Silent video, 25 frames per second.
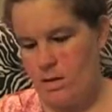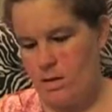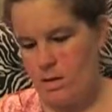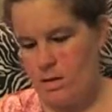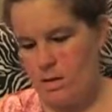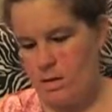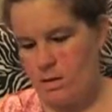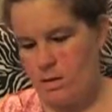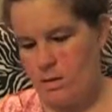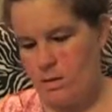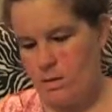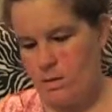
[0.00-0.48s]

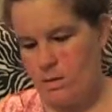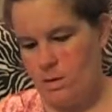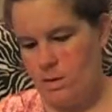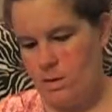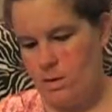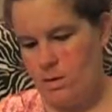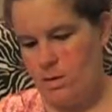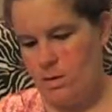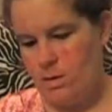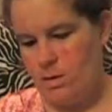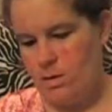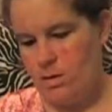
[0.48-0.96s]
This
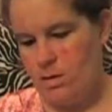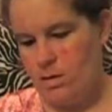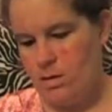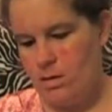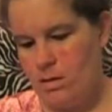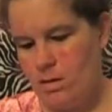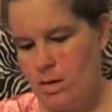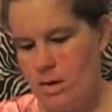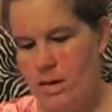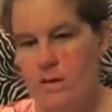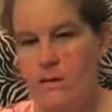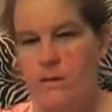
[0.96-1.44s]
one
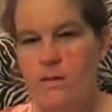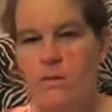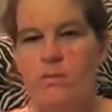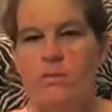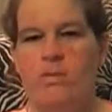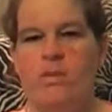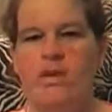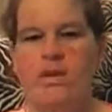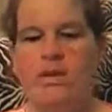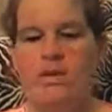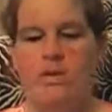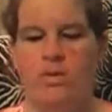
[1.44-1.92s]
has some
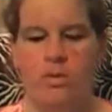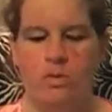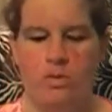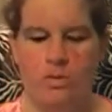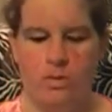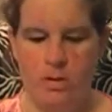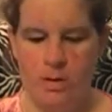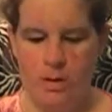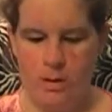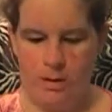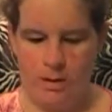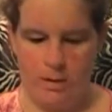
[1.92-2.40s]
really
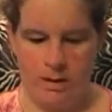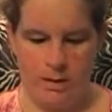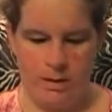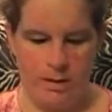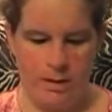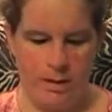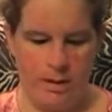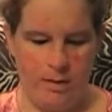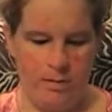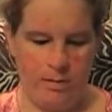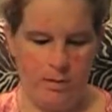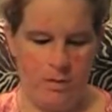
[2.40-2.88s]
cool
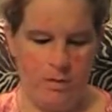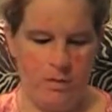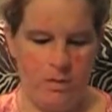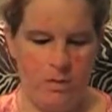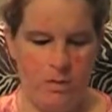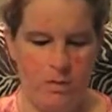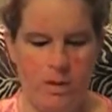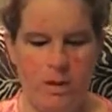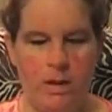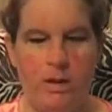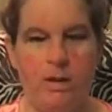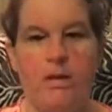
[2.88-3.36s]
stamps
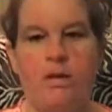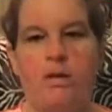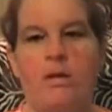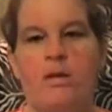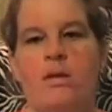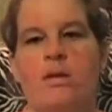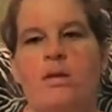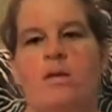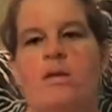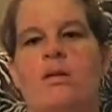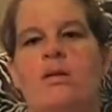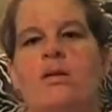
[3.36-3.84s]
on
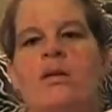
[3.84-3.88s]
it.